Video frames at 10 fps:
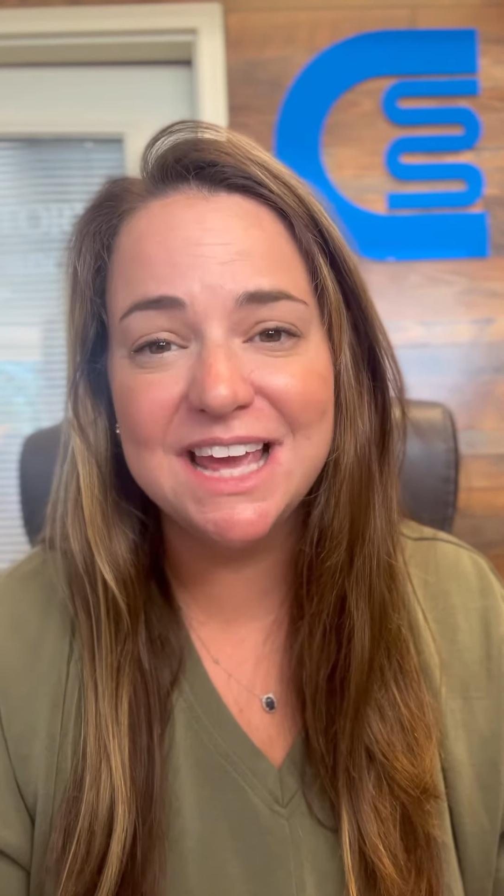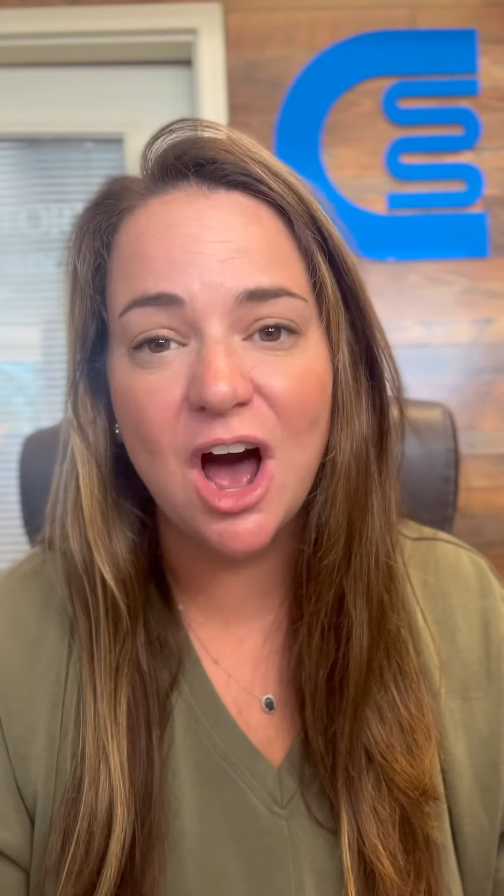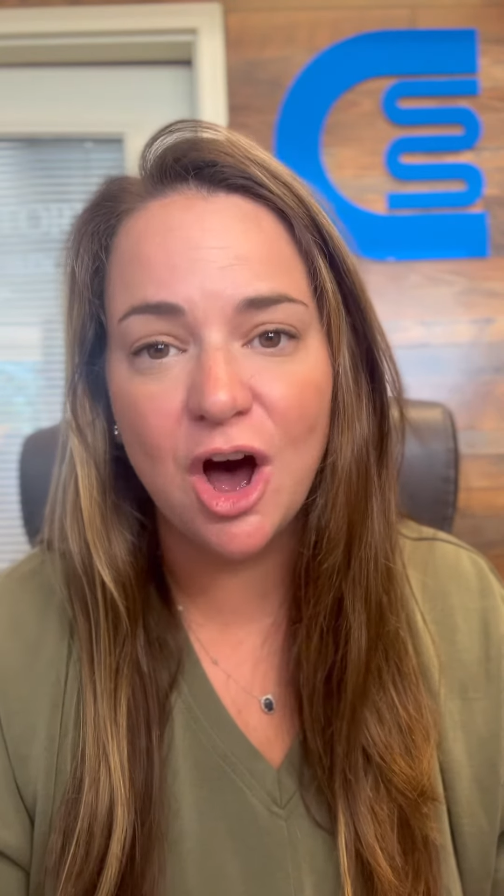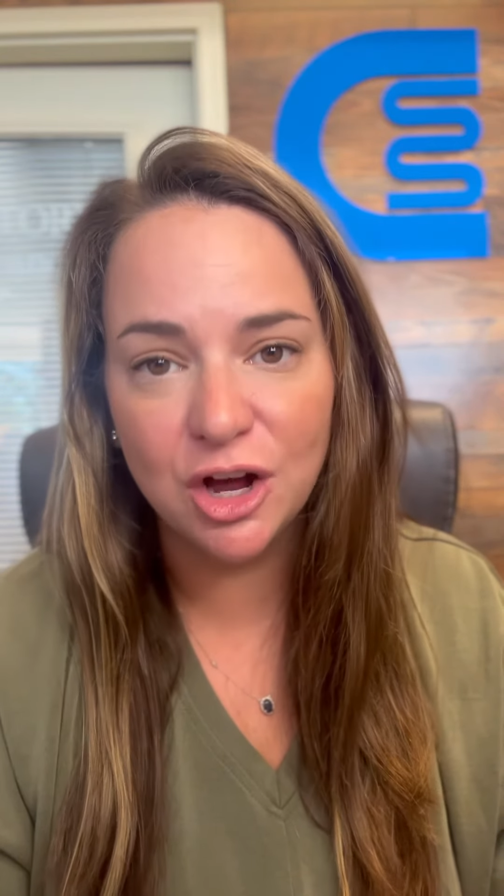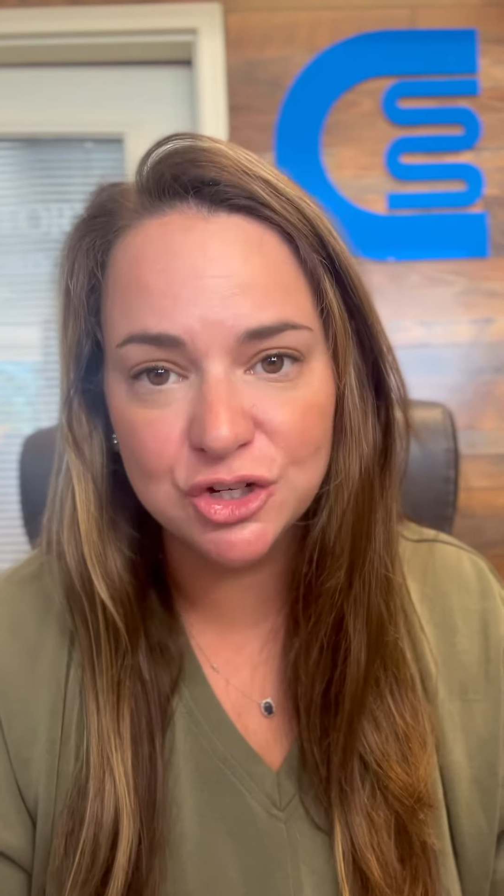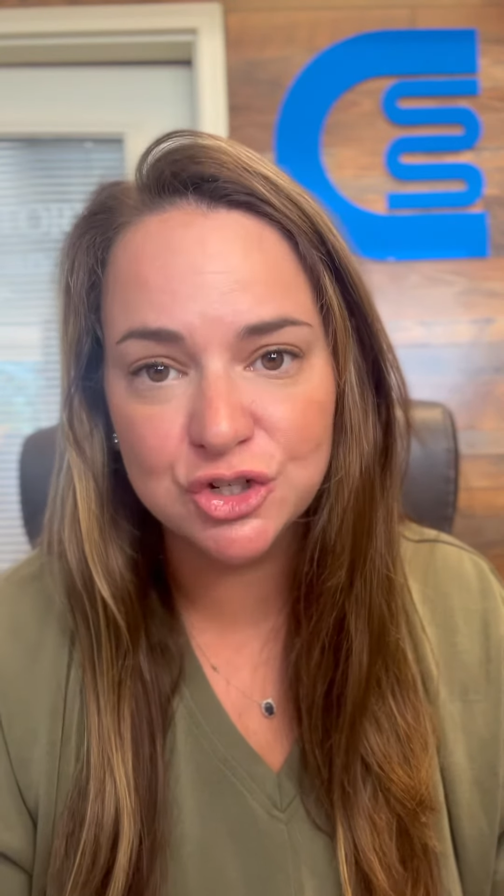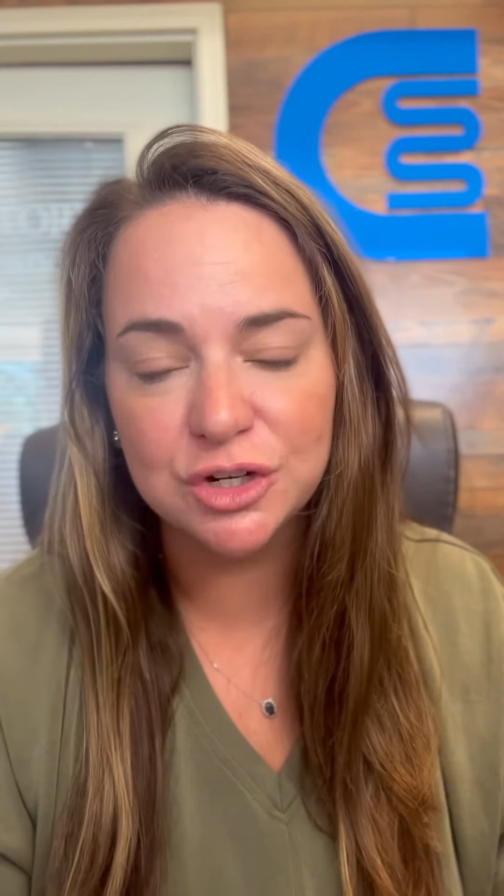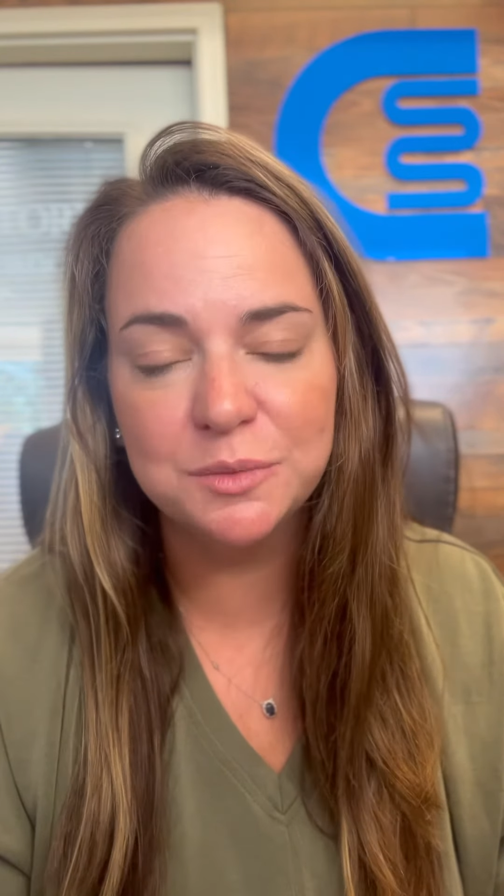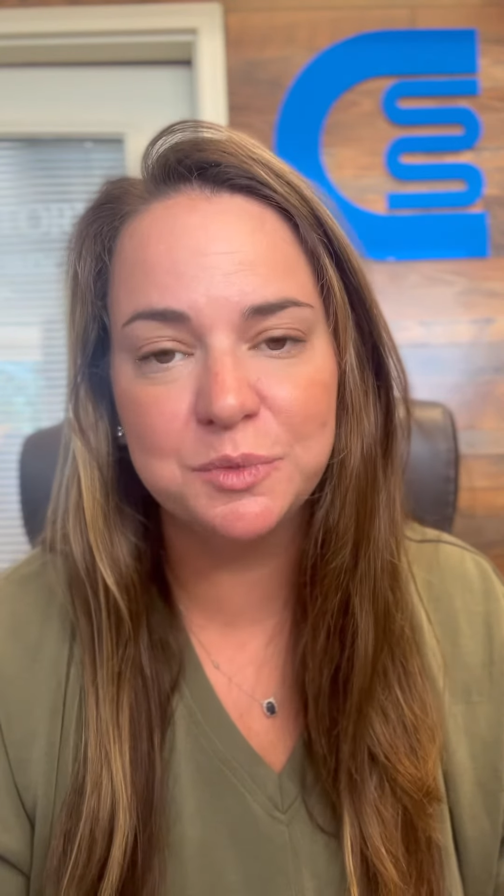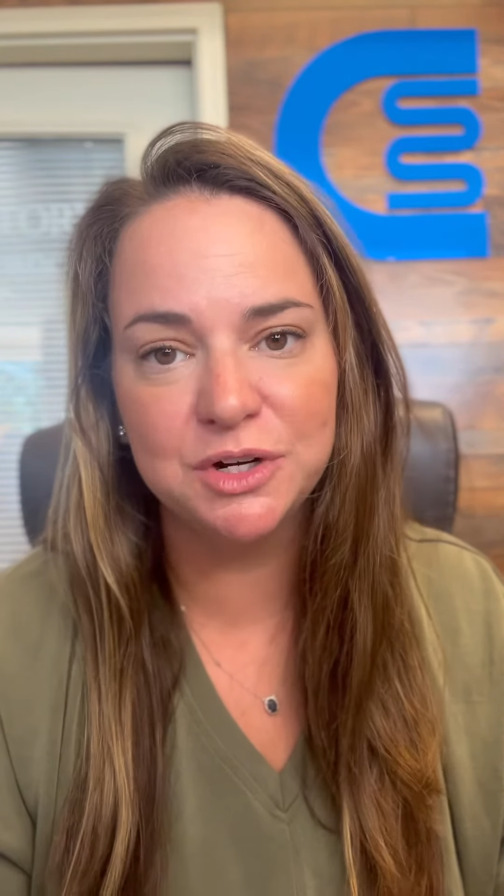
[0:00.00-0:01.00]

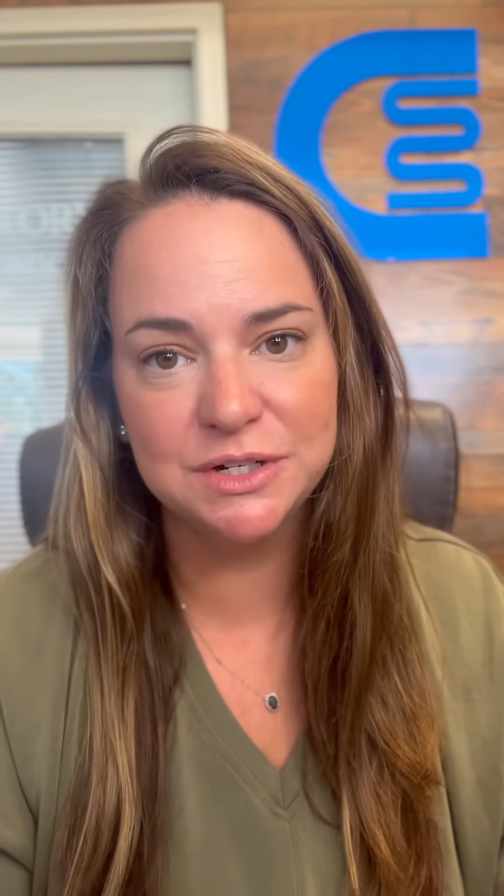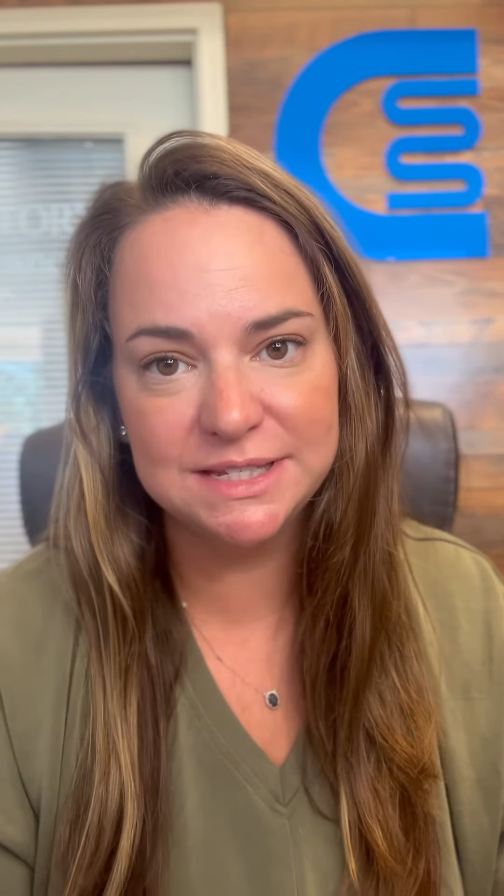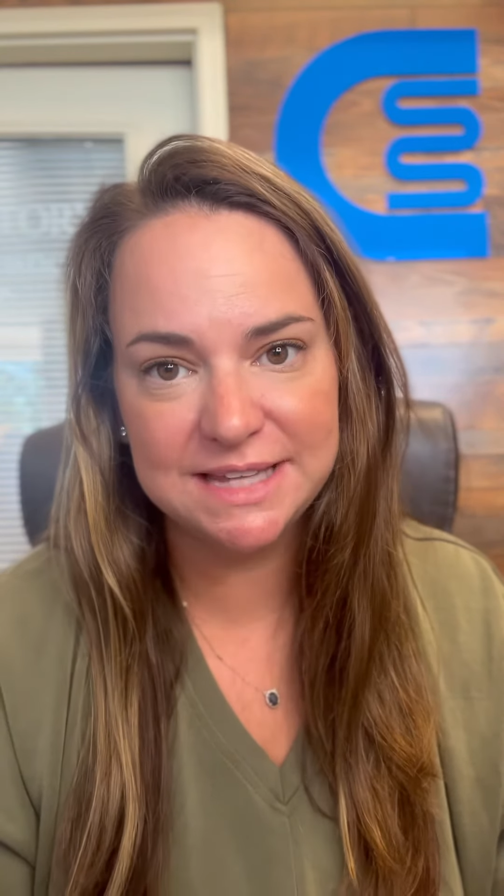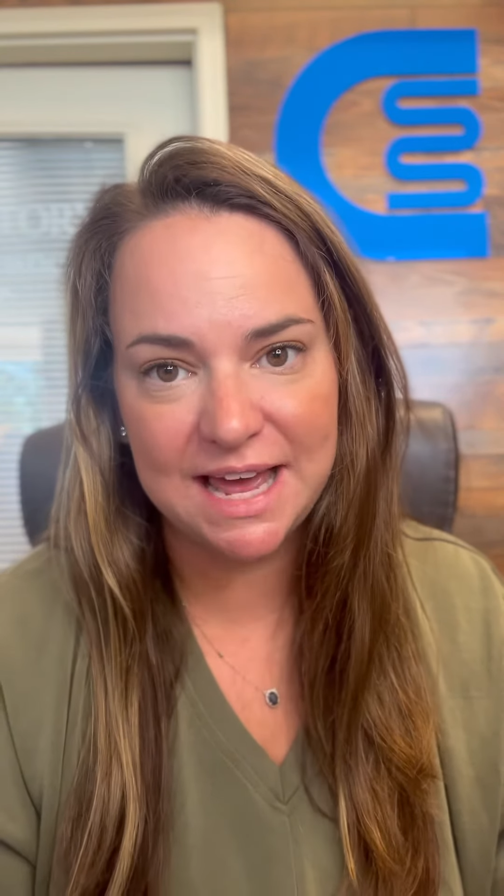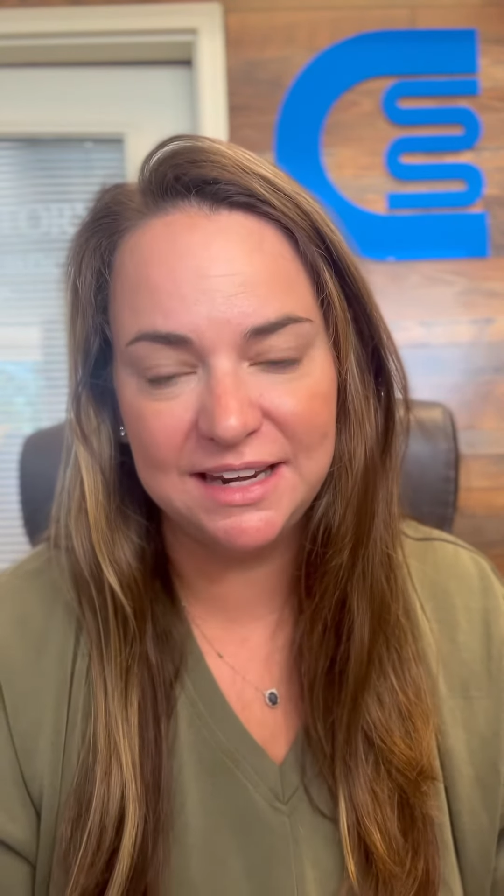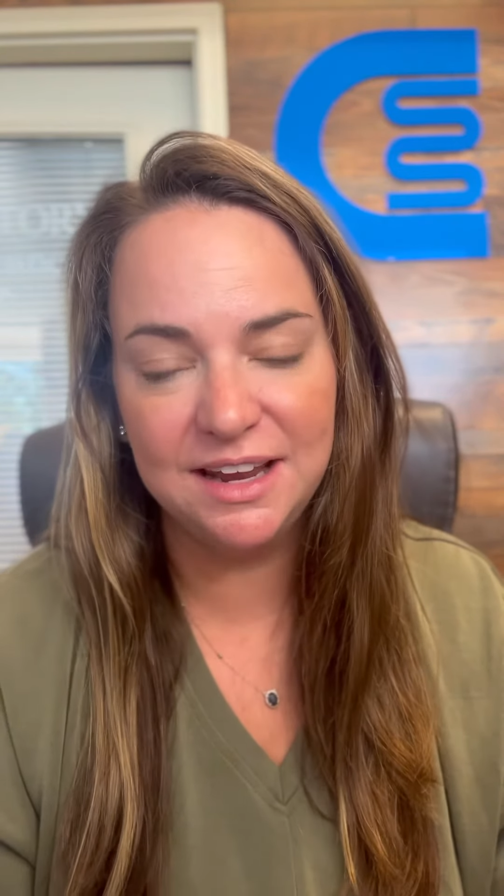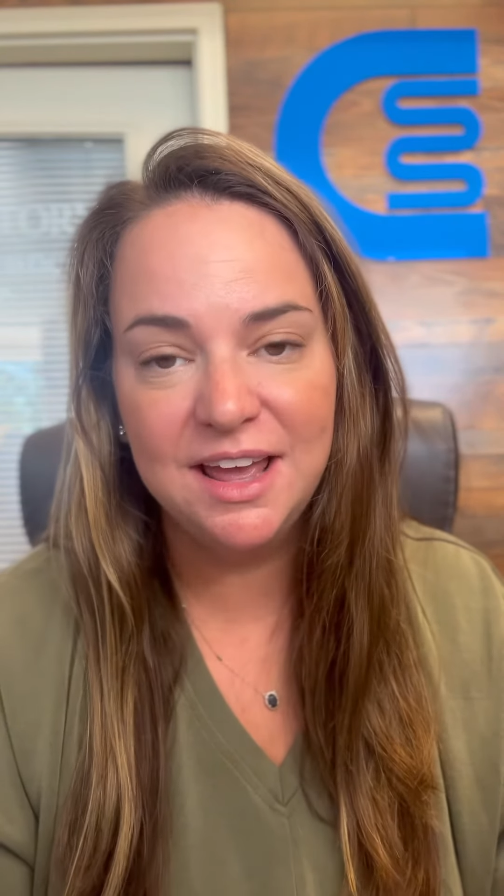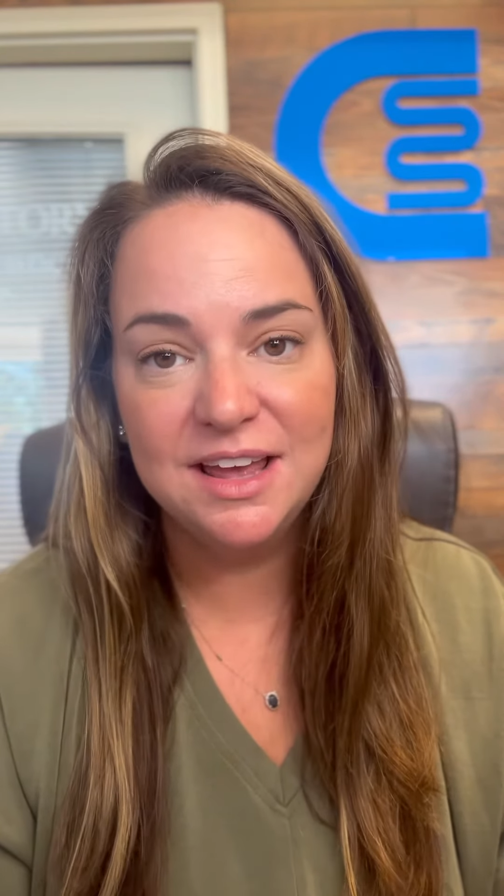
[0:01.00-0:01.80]
100%